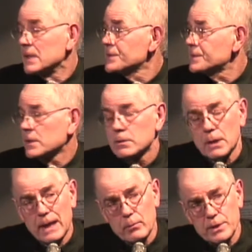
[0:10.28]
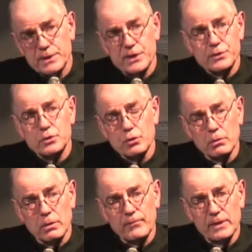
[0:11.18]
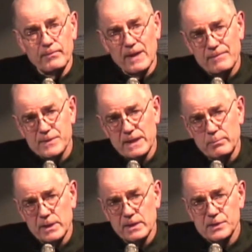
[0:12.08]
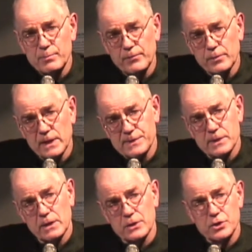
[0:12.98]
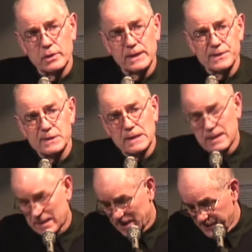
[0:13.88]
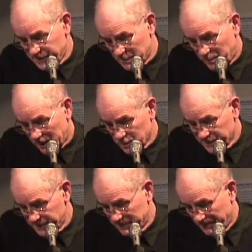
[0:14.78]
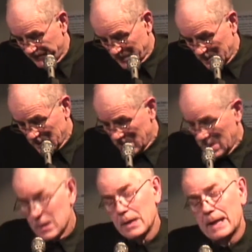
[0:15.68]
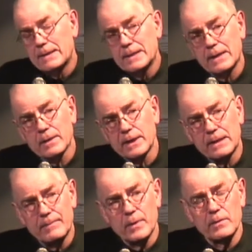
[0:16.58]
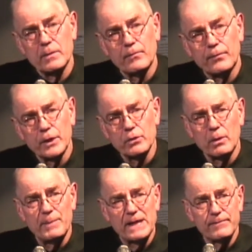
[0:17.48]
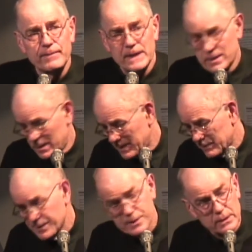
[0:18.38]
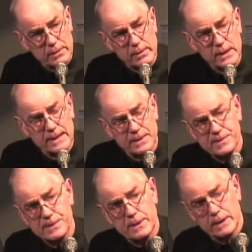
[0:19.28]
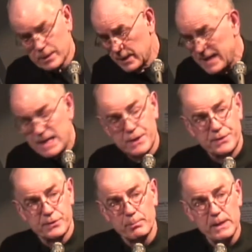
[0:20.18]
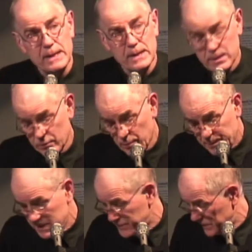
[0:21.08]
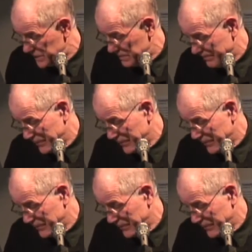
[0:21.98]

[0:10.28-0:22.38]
So I want to just talk for 5-10 minutes before I start showing the slides, because I think that for your benefit there are certain things that need to be repeated